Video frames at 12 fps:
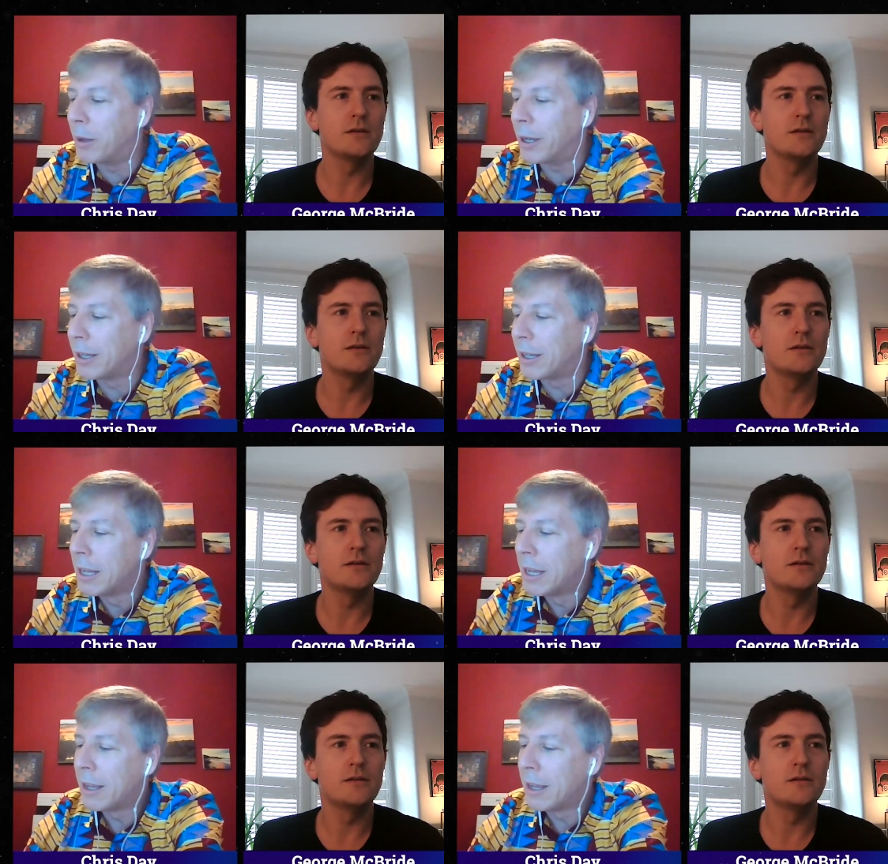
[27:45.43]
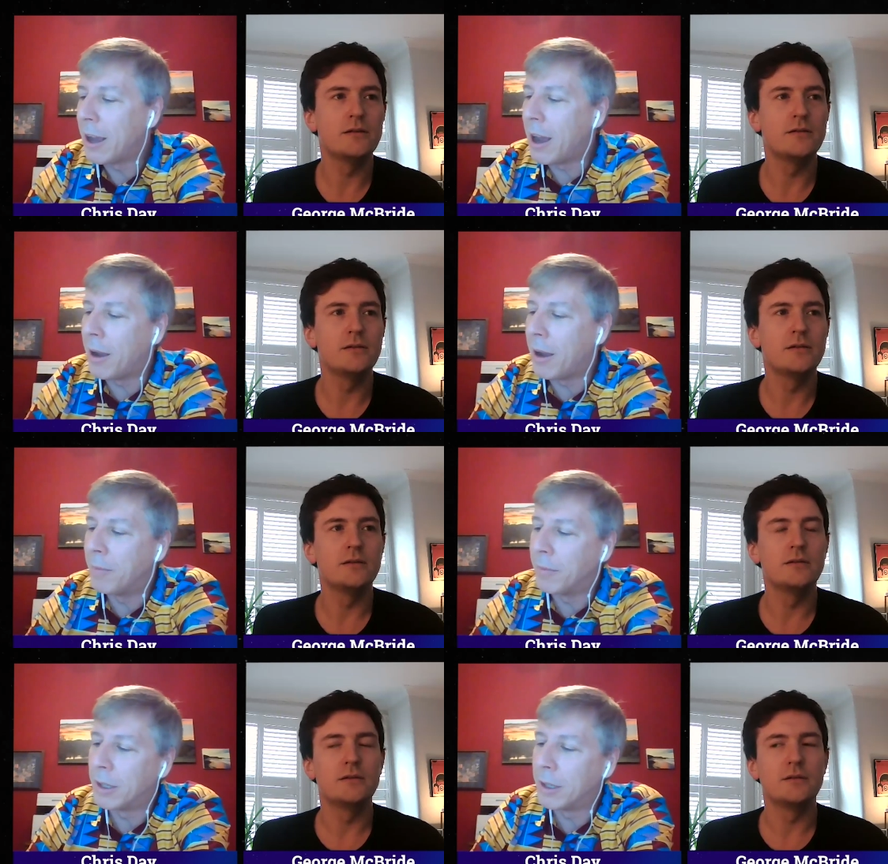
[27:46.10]
Speaker 1: but
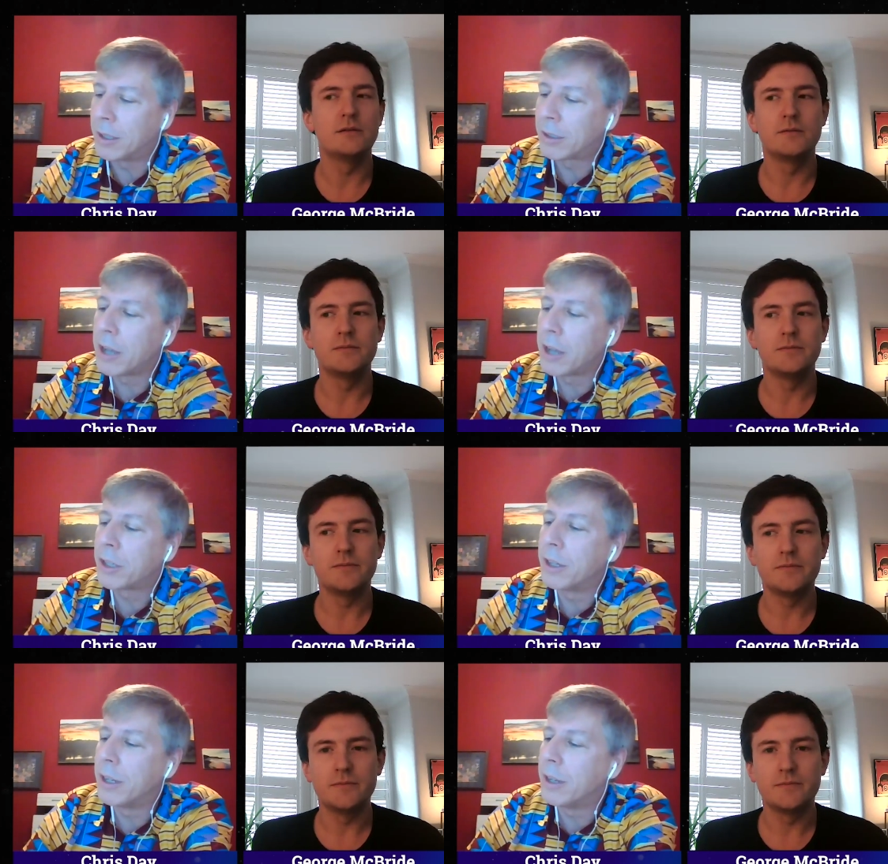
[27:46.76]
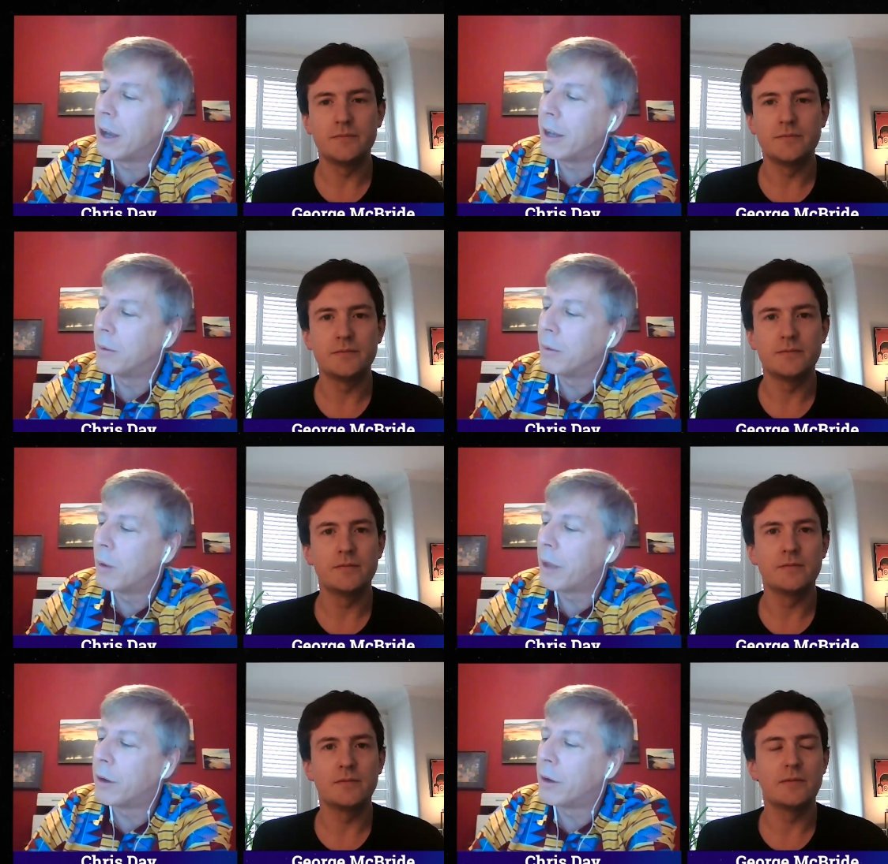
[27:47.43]
um, the discussion on
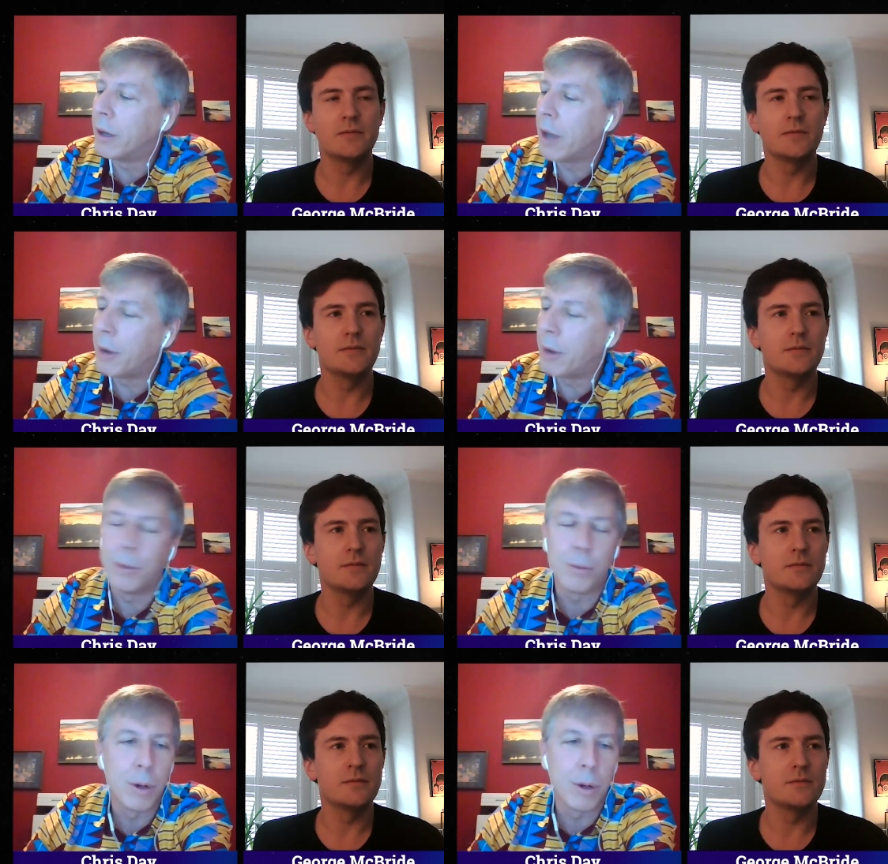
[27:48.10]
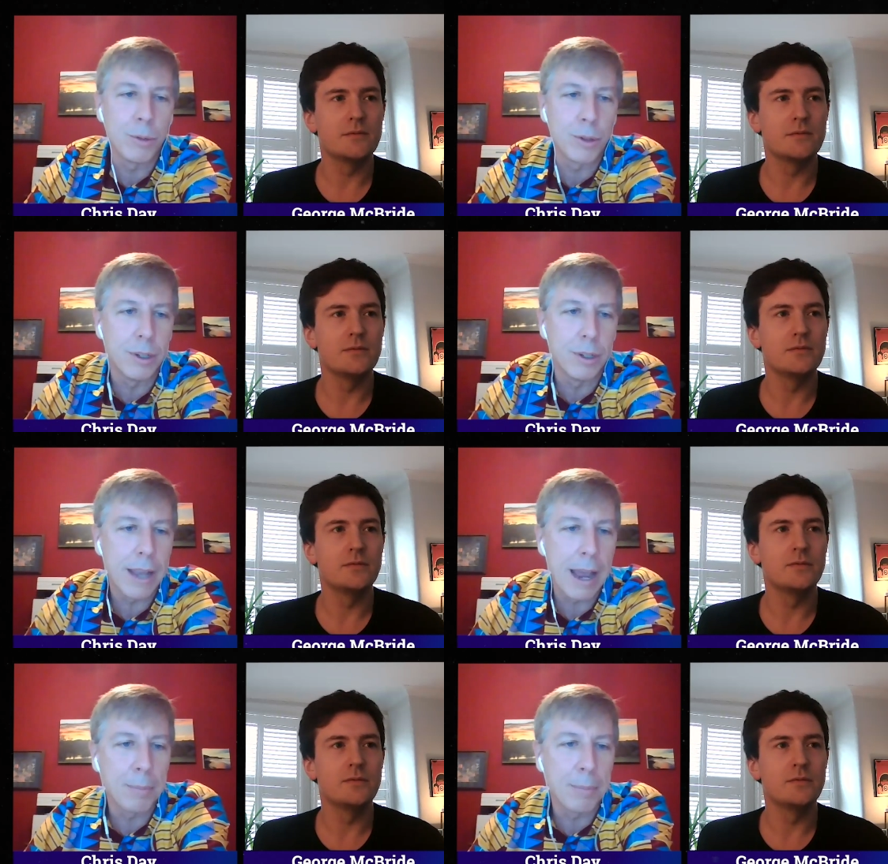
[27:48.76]
whether or not reform should
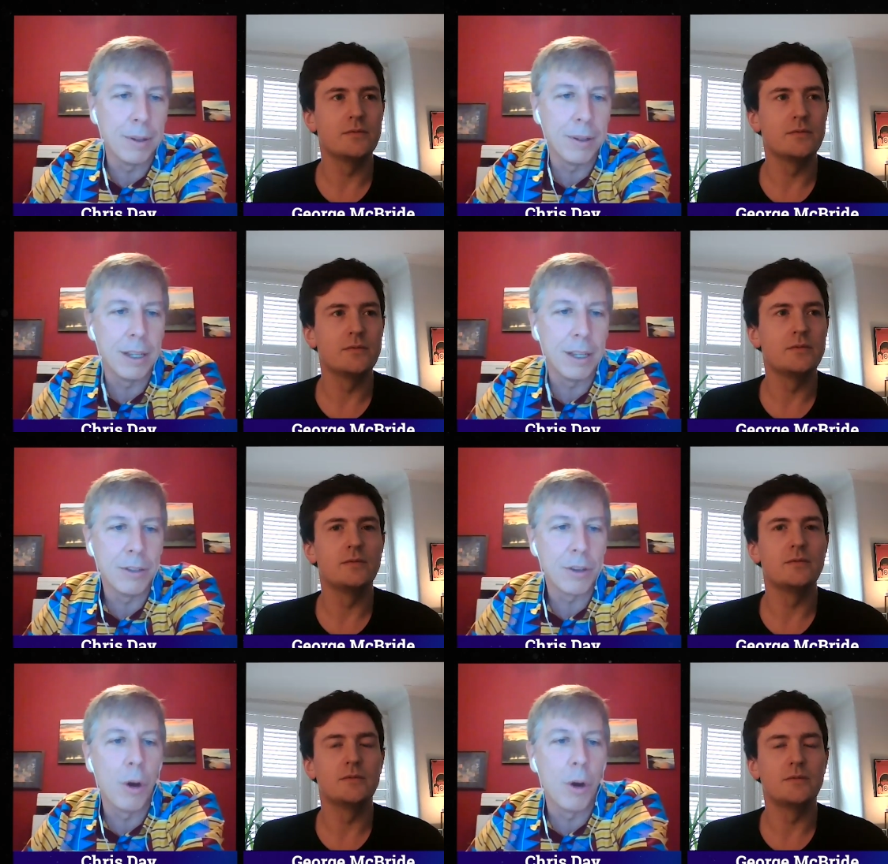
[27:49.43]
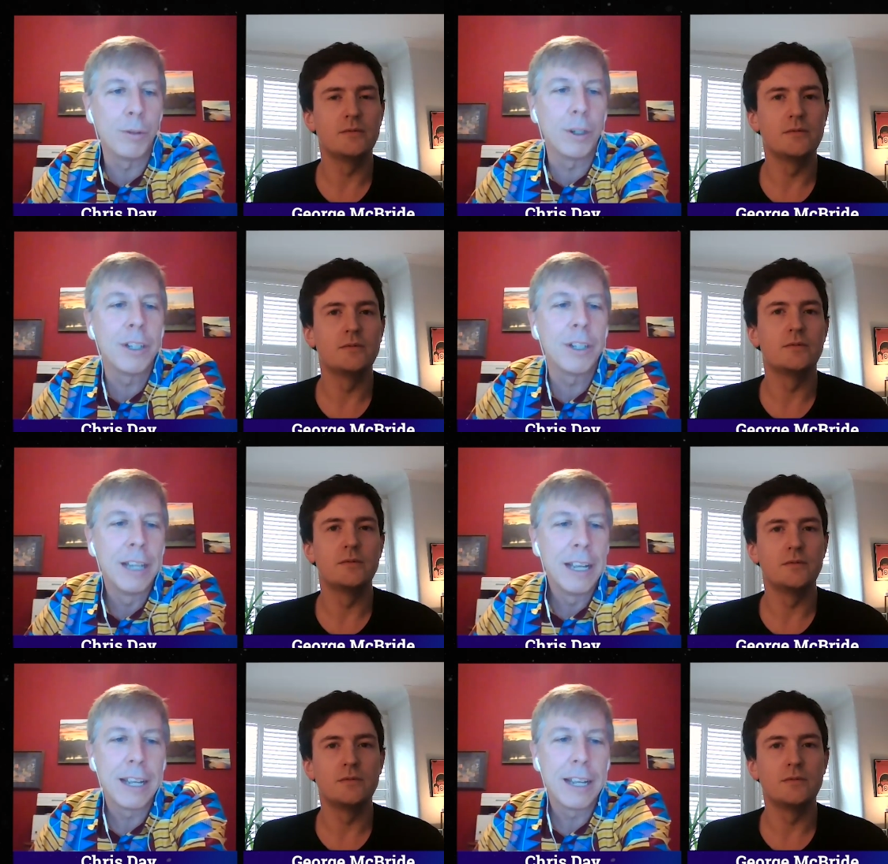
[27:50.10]
happen is over.